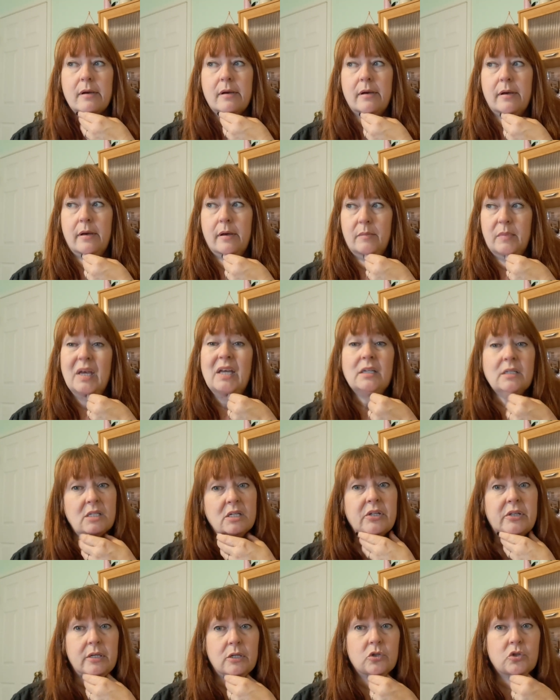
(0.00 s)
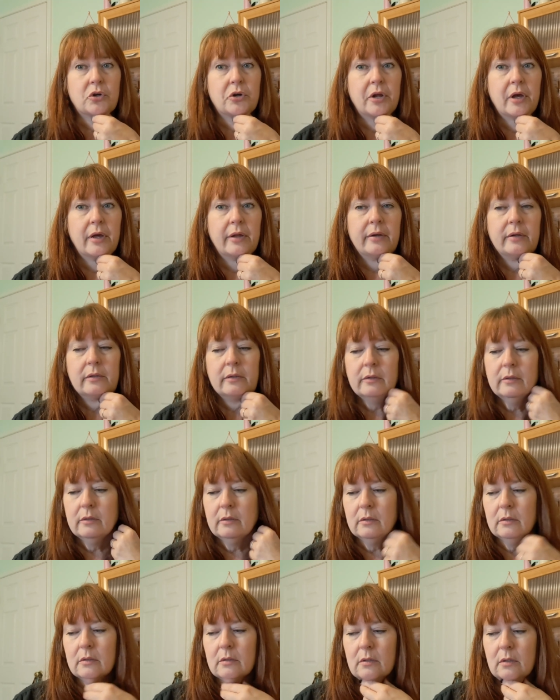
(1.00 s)
um, until these are done
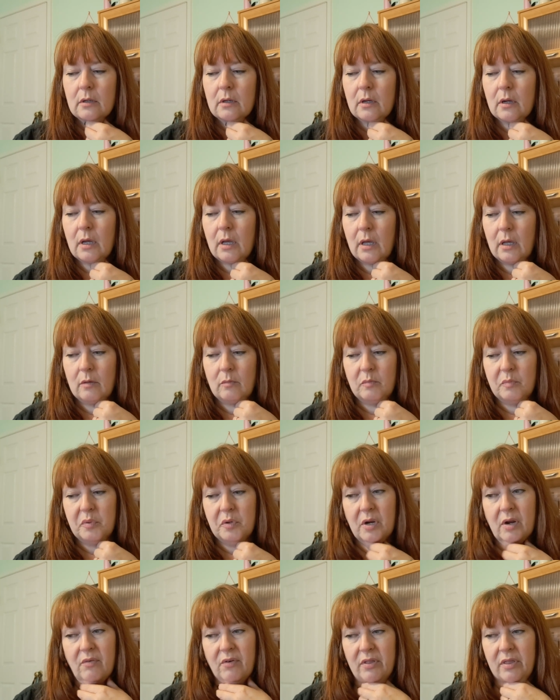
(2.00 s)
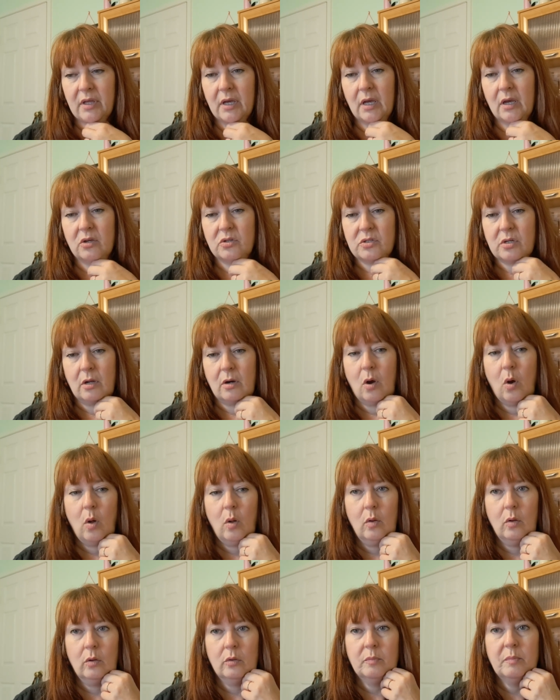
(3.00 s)
and put everything else on
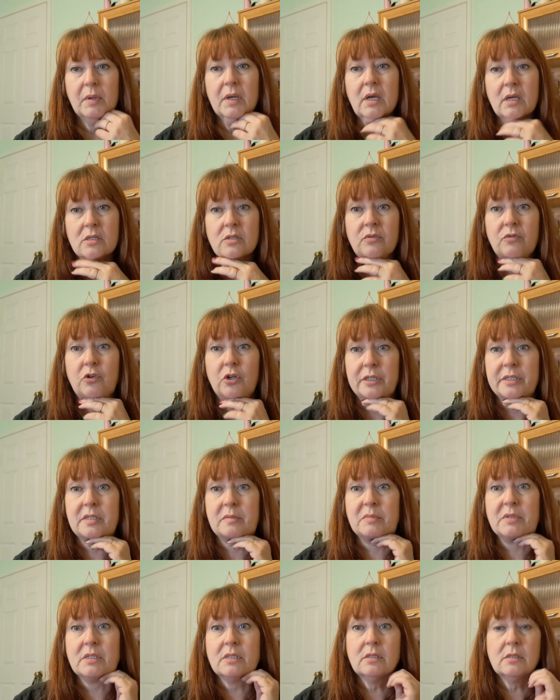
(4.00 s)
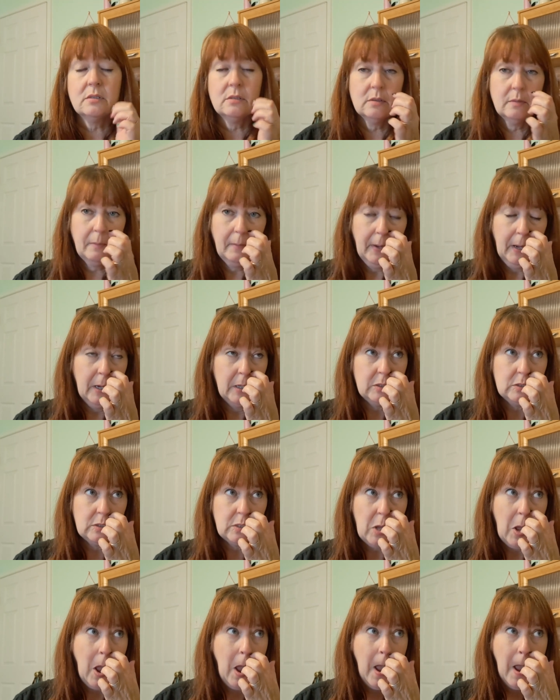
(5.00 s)
hold because of Christmas
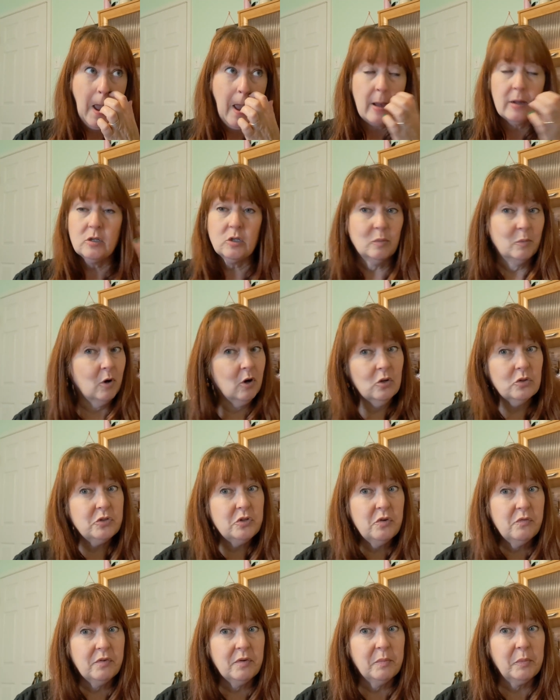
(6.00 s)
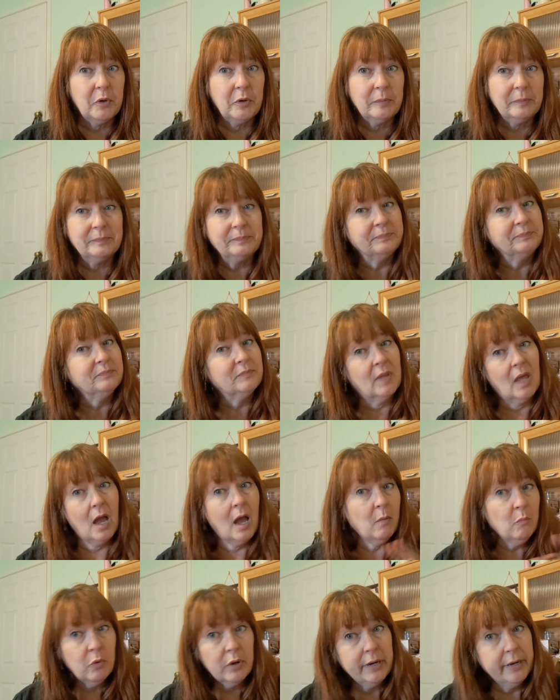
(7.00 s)
because tomorrow's November.
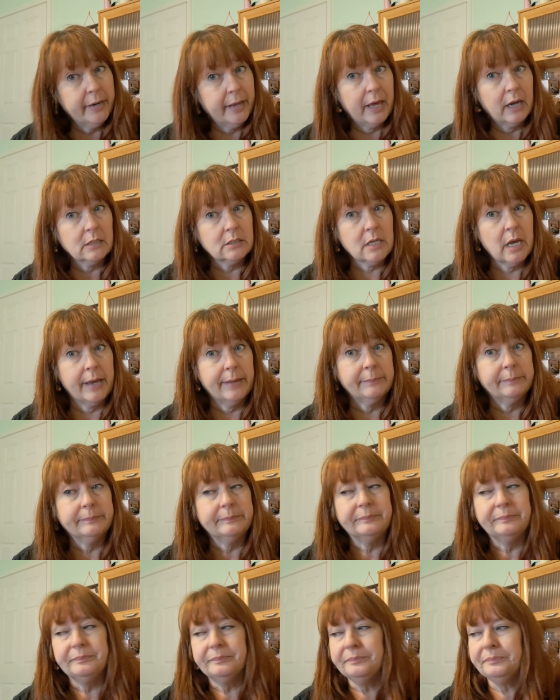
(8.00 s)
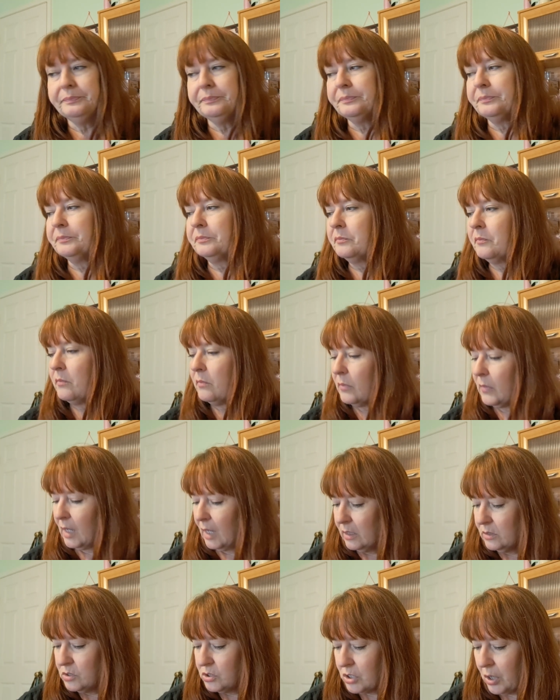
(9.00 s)
I'm running out of time.
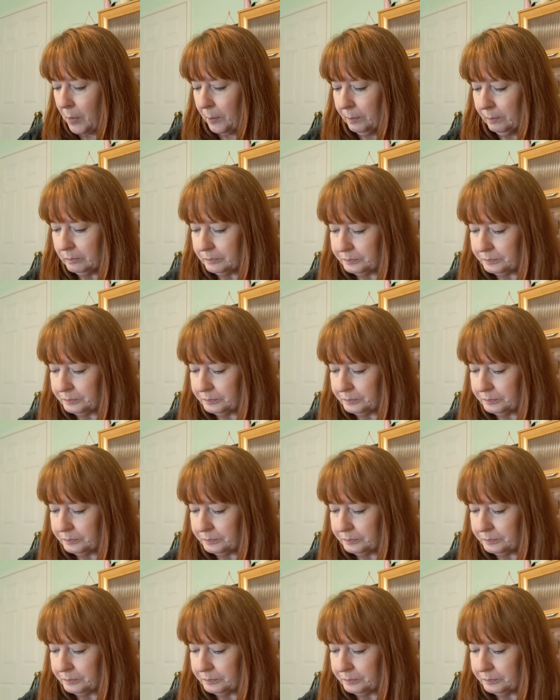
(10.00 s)
So